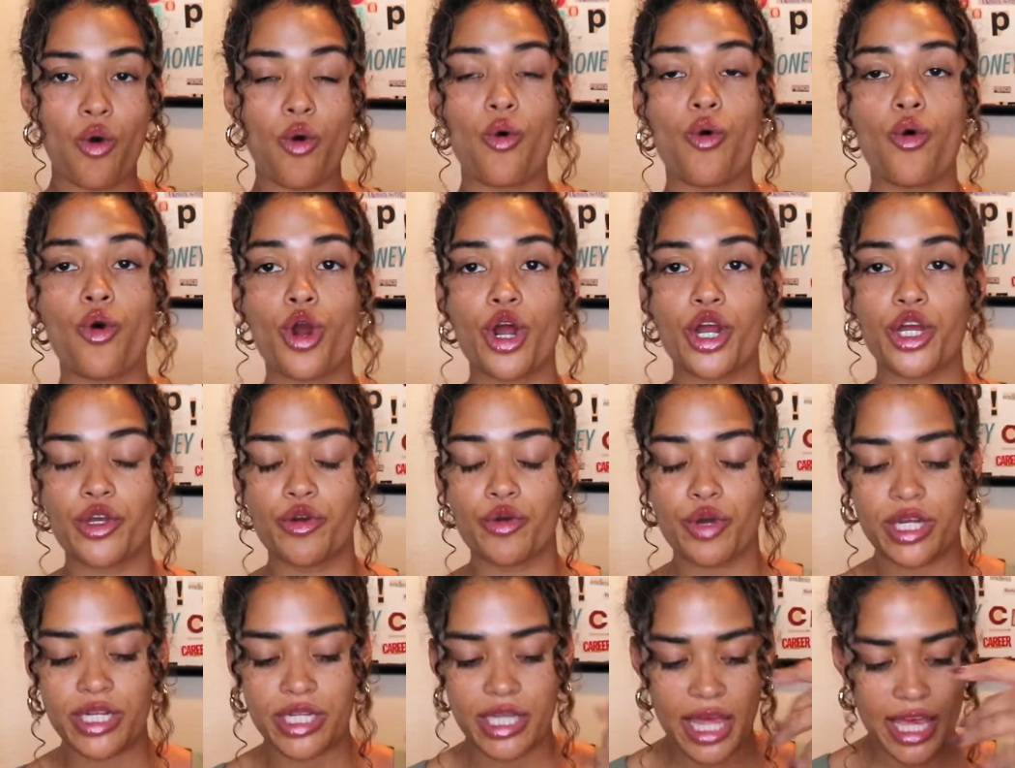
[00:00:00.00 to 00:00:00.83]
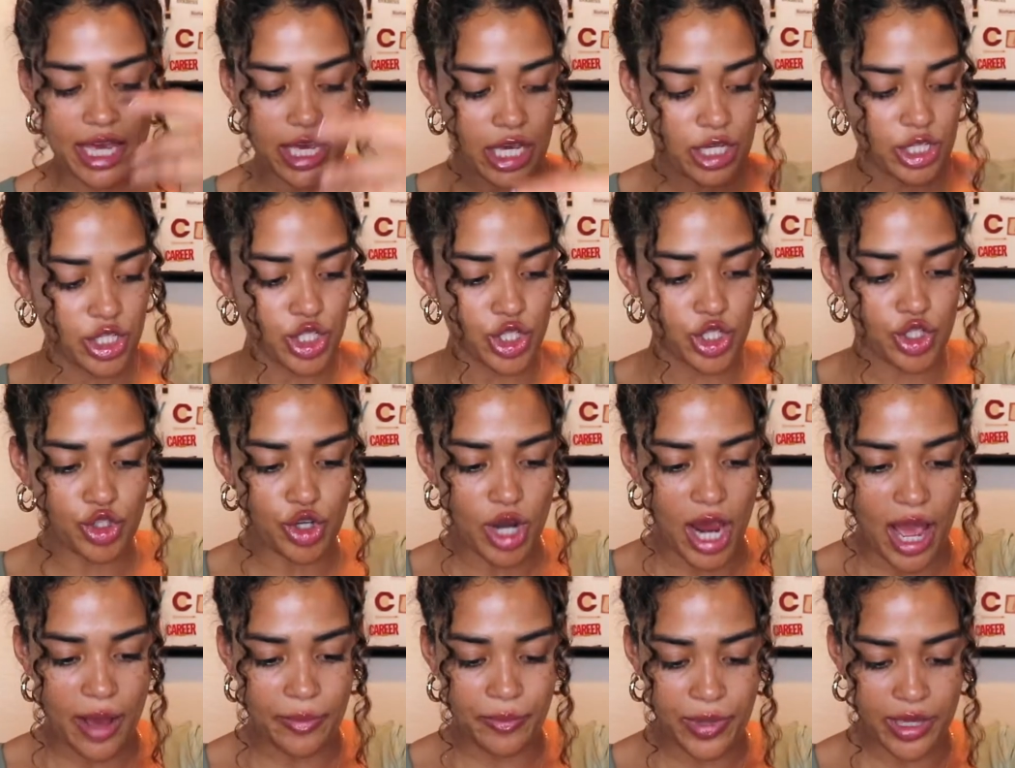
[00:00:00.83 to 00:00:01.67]
or you can like
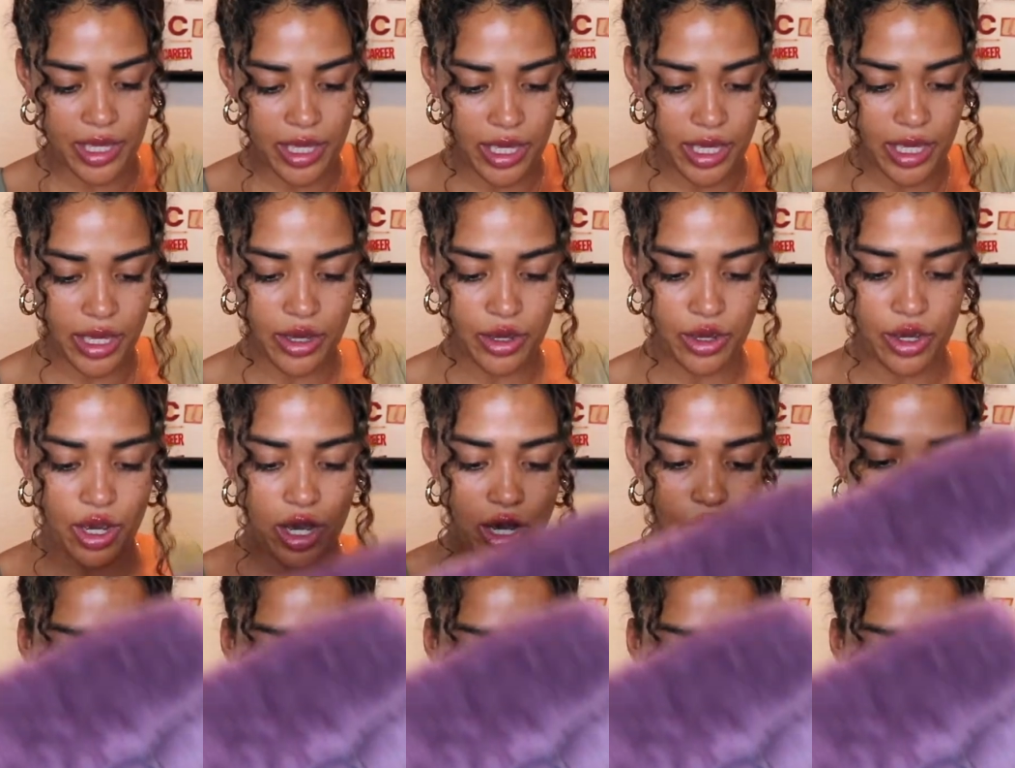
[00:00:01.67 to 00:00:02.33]
strap it.